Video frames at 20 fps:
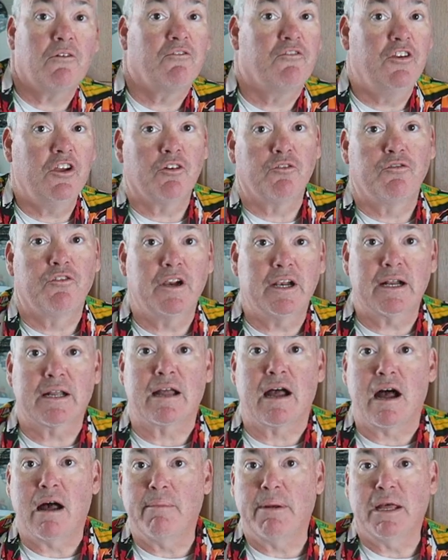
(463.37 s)
Feel free to
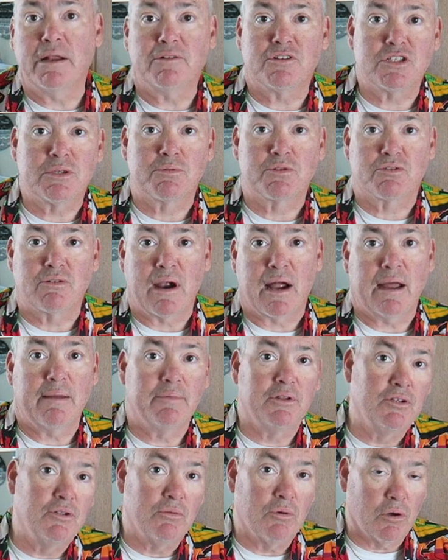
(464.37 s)
comment,
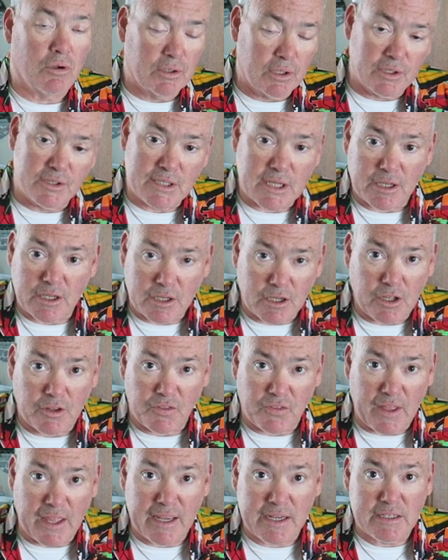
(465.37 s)
subscribe, and do all those other
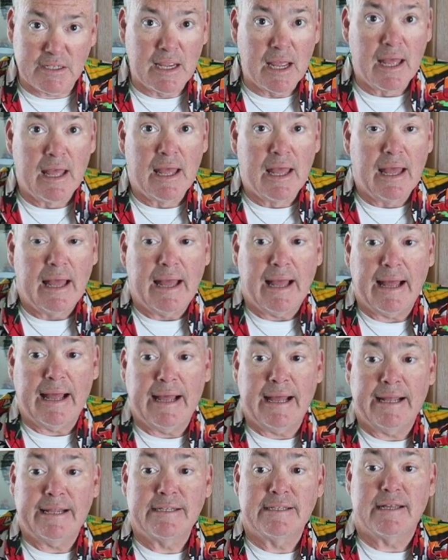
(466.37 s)
good things.
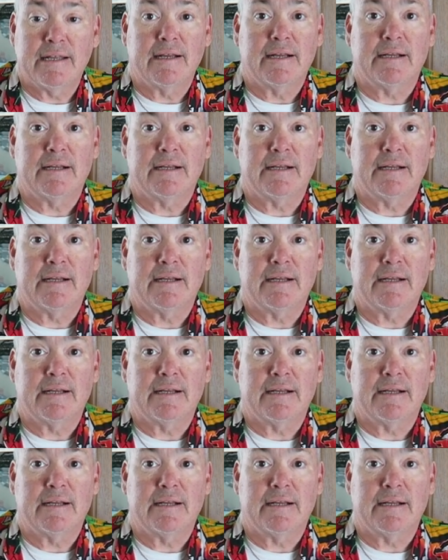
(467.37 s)
And